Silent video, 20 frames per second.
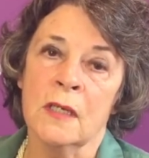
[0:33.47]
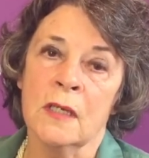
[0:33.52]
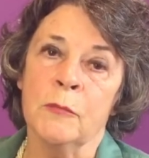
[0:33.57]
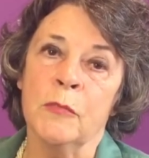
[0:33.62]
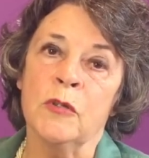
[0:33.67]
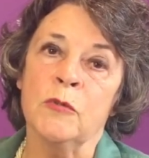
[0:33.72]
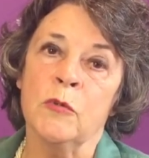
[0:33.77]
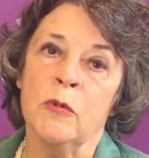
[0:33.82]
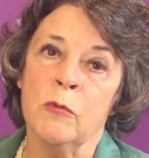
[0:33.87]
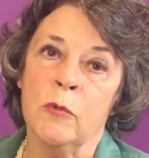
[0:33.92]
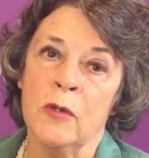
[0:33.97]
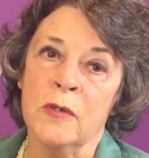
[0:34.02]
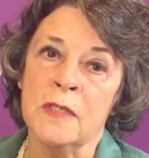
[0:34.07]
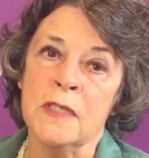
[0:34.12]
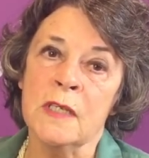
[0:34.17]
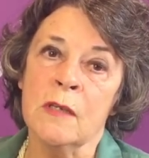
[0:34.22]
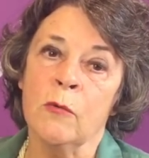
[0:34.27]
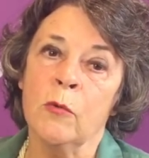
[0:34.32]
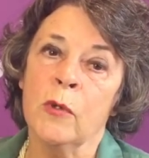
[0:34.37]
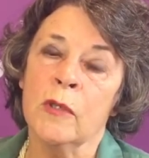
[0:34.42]
but we're
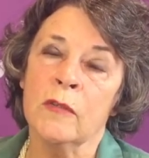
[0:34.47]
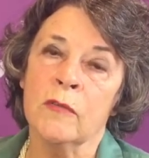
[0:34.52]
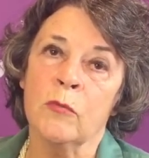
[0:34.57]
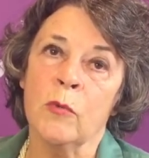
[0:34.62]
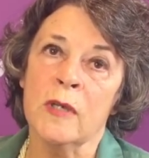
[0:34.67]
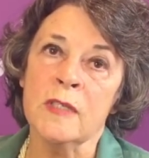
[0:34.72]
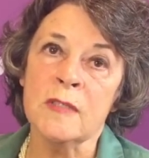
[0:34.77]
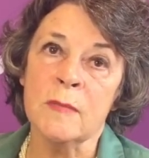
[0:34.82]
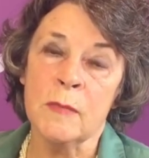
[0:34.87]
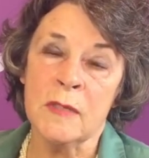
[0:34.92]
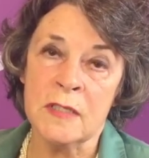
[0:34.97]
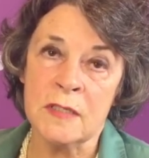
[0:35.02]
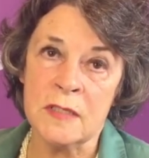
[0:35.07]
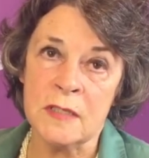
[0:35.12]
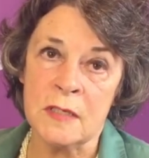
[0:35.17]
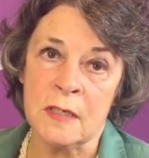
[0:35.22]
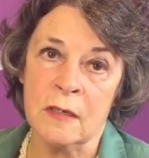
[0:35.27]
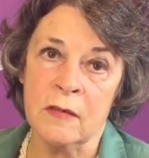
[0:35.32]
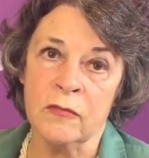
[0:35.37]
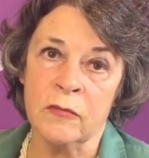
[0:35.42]
working with
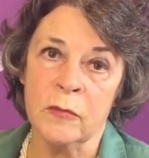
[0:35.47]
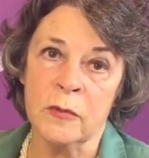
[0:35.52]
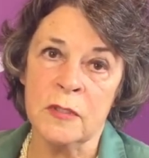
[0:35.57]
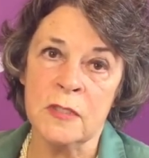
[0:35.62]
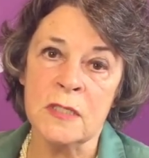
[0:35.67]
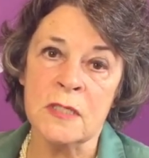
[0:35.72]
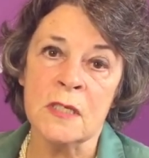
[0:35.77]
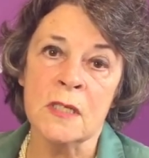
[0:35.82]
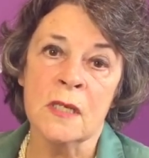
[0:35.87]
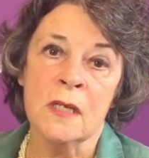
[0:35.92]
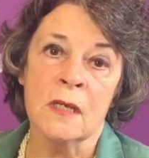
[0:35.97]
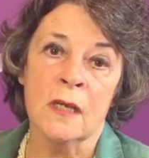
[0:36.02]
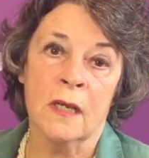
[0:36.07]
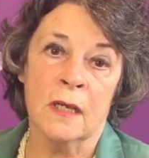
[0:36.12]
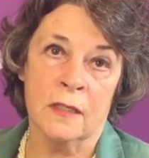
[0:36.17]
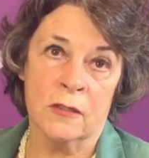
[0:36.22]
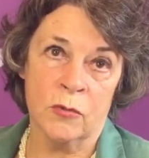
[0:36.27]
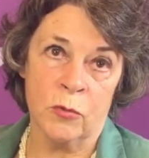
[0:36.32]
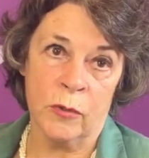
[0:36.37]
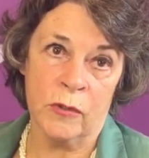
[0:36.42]
Westminster Government
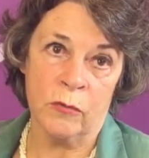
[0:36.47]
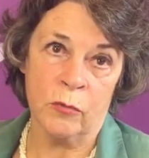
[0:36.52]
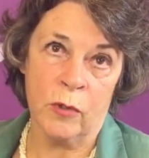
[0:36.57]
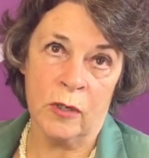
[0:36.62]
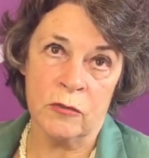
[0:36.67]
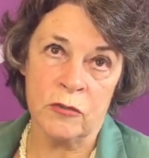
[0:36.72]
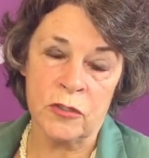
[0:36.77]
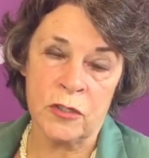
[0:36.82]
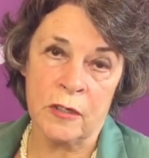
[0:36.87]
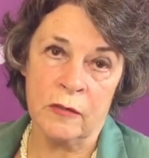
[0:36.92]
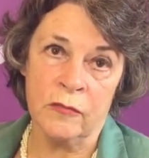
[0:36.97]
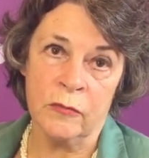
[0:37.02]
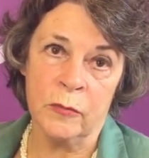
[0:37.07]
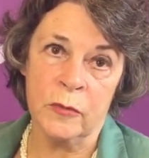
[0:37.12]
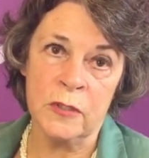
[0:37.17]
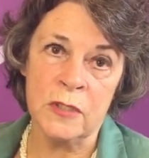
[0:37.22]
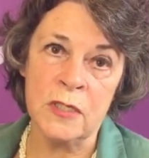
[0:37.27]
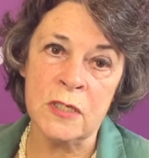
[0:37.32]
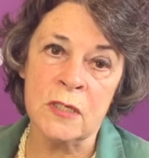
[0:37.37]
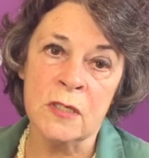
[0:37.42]
and with Welsh
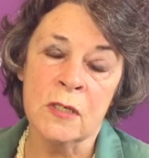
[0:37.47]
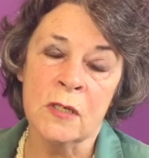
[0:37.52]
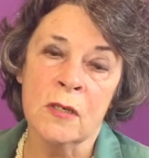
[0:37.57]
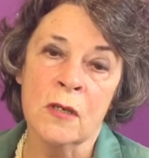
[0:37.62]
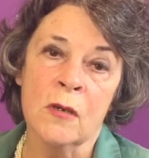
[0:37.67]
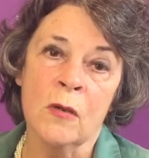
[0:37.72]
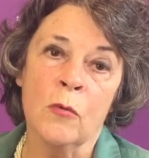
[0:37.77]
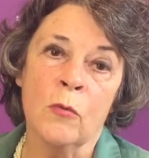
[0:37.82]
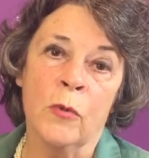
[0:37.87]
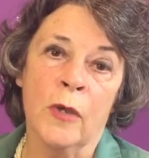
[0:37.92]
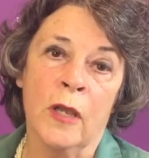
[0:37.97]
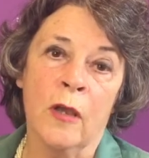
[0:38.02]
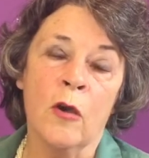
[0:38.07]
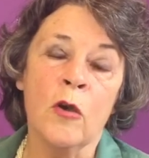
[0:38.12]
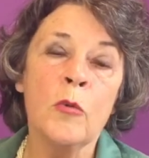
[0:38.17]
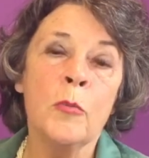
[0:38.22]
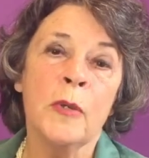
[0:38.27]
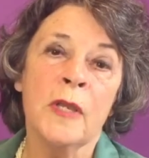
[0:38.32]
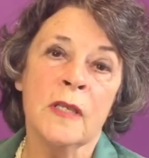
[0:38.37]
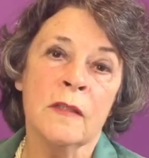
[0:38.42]
Government. We're
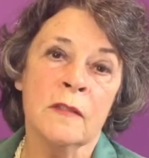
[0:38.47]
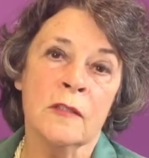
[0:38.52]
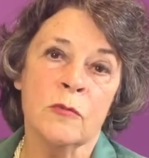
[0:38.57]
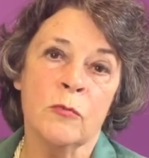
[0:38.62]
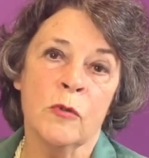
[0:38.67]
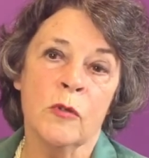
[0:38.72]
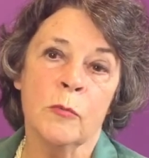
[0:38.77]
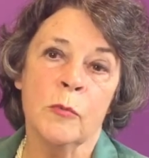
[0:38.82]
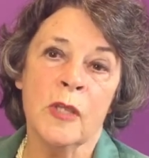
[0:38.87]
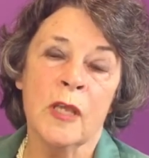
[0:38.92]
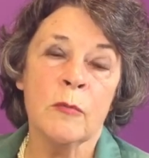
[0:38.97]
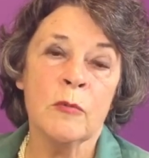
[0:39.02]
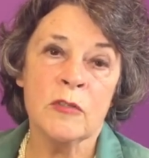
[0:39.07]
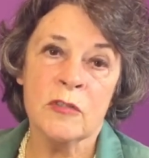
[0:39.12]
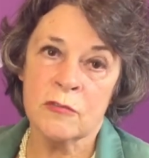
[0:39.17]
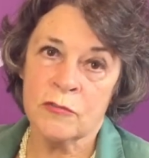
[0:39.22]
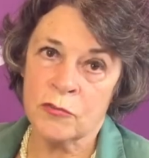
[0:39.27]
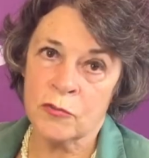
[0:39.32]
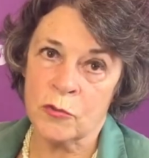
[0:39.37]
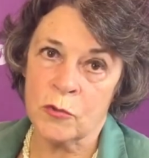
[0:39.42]
hoping that we'll be able
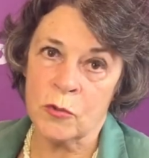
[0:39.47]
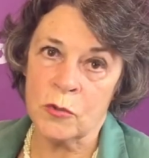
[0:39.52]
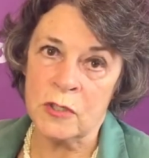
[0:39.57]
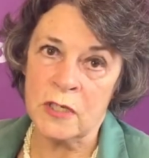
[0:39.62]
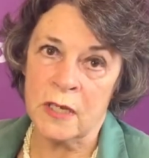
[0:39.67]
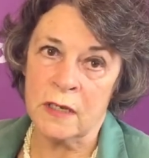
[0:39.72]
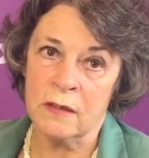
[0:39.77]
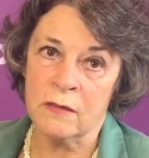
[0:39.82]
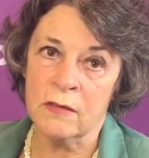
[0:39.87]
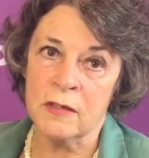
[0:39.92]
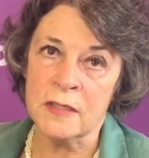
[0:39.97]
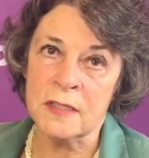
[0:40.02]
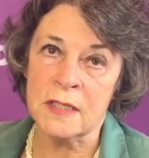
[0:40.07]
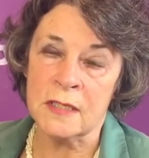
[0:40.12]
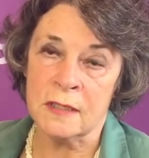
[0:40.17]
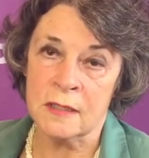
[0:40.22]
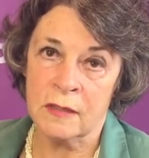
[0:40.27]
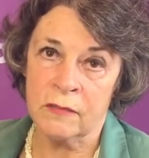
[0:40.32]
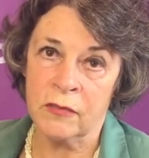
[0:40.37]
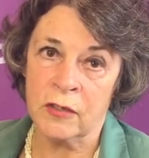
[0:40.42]
to draw down a
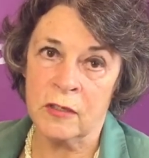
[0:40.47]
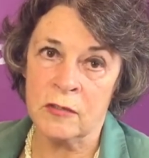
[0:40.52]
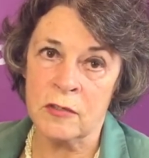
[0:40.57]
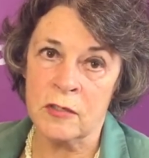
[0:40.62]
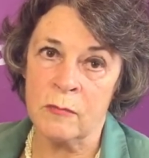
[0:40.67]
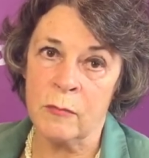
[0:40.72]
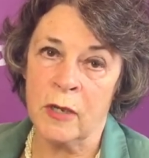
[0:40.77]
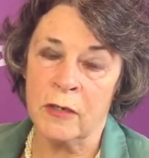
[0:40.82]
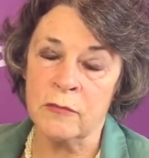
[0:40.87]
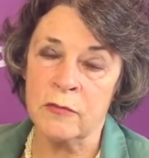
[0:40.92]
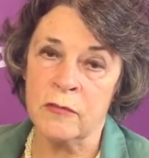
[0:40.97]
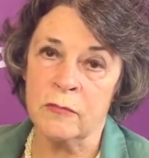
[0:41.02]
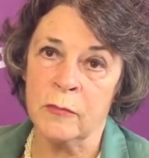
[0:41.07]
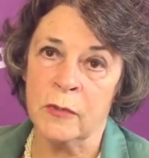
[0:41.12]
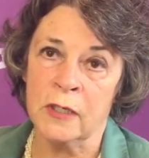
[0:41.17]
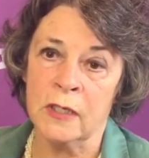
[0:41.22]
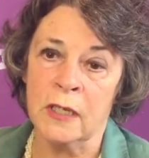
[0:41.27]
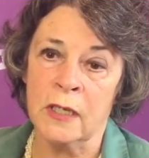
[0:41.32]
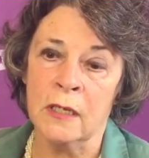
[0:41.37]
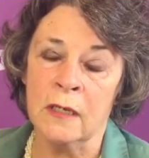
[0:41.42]
significant amount of
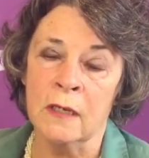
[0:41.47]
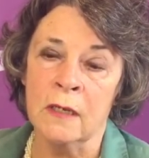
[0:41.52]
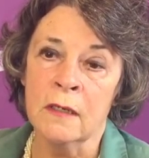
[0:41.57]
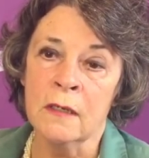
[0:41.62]
money